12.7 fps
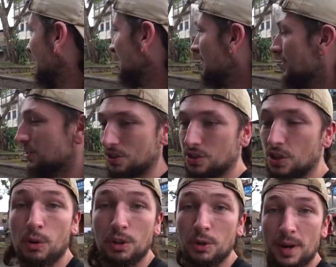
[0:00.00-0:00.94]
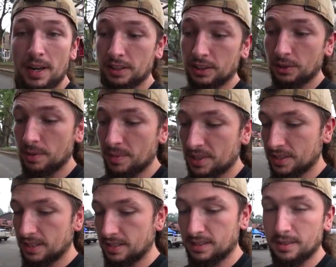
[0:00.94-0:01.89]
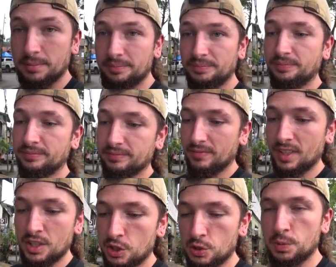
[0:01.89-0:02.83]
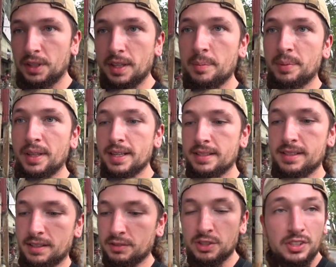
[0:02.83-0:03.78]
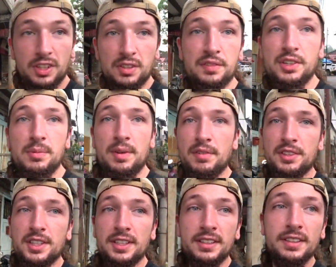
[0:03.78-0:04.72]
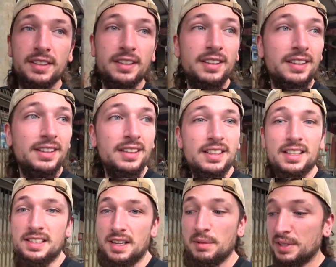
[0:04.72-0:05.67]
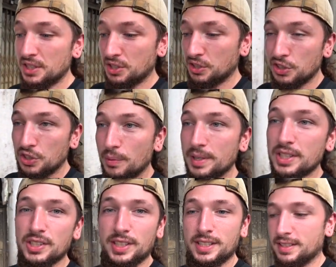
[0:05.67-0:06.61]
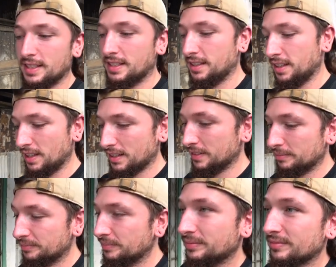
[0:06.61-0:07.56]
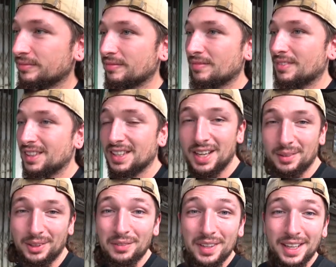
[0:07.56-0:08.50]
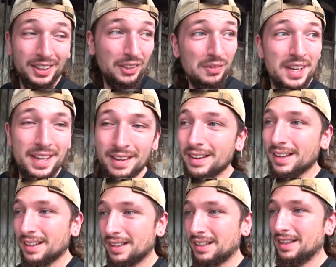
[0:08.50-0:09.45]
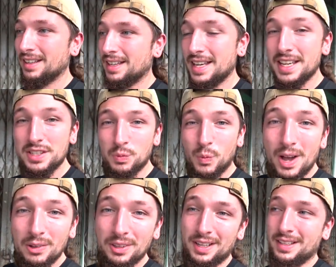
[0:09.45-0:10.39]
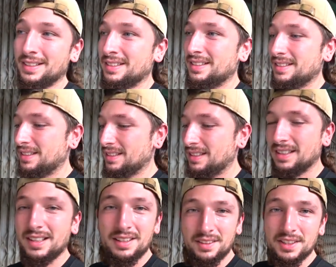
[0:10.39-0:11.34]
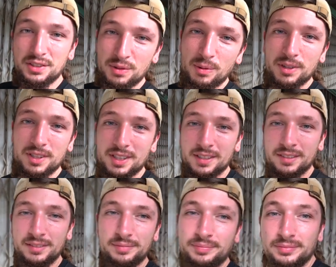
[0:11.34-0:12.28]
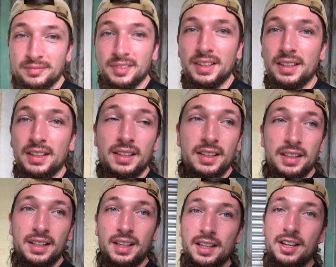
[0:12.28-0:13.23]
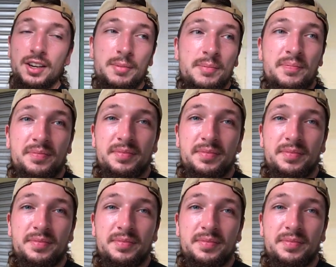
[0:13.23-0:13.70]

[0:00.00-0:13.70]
there's just no other way I can do it because it's just one of them places. I've just got to film everything because everything's just so interesting. And like, yeah, I love it here. It's well nice. Thanks for watching. I